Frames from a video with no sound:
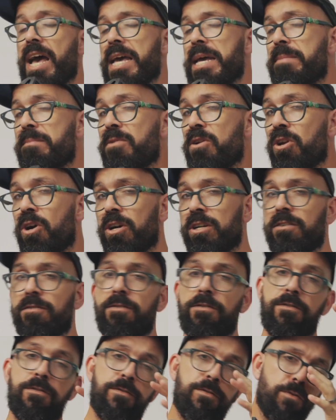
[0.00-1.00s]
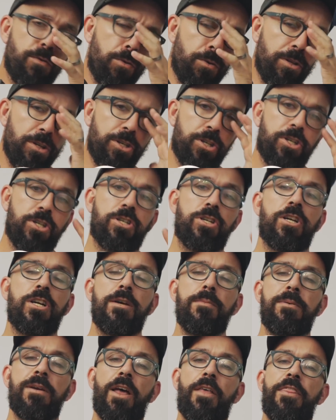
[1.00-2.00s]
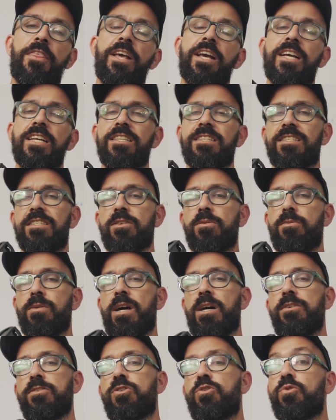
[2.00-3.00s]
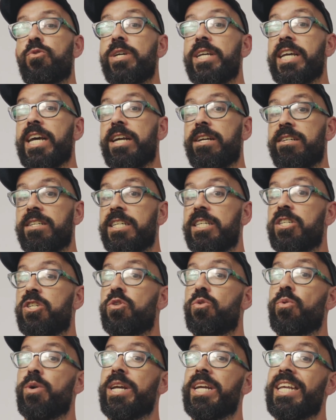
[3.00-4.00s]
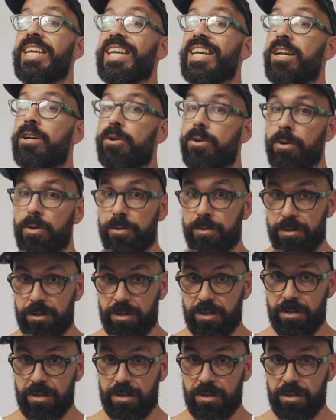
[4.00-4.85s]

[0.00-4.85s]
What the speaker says: I am not fully sure, but I think it's around 320 euros.